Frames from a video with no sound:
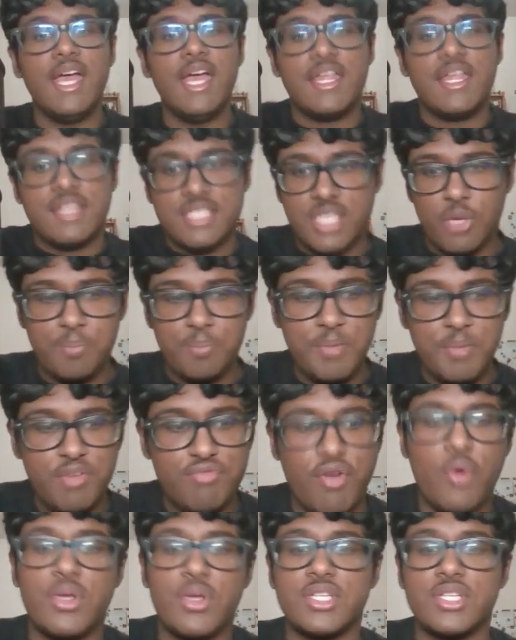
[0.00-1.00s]
This helped me
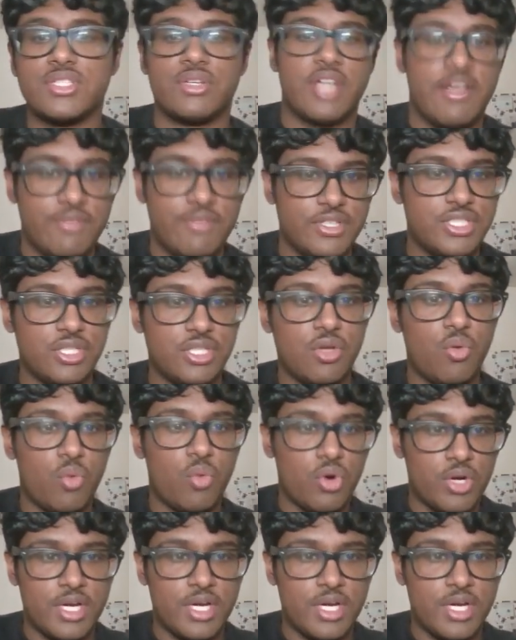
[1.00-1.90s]
focus on every single word,